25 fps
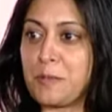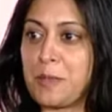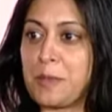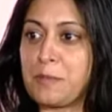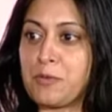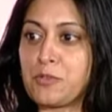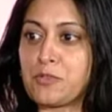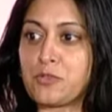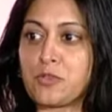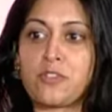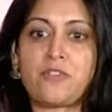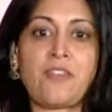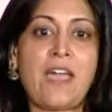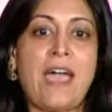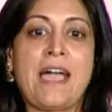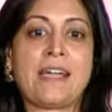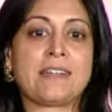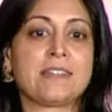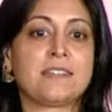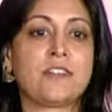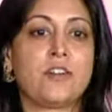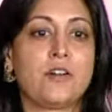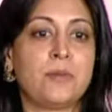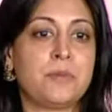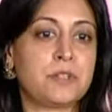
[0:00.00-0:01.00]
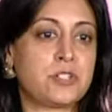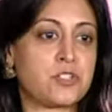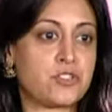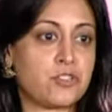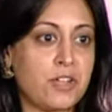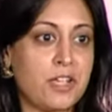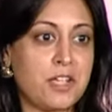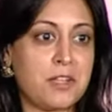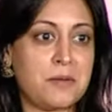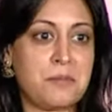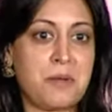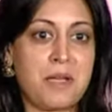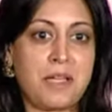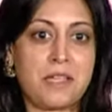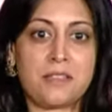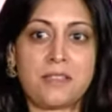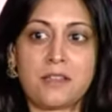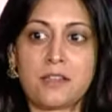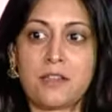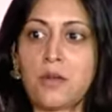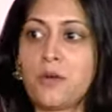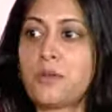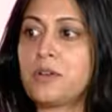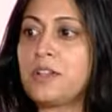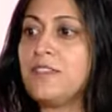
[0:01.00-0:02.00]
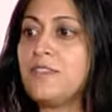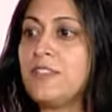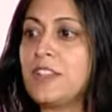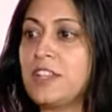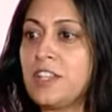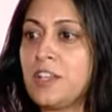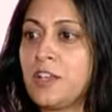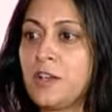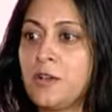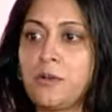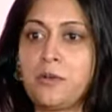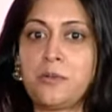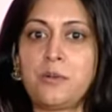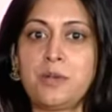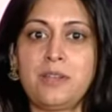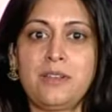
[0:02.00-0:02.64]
People sort of acted all betrayed by the Kony video,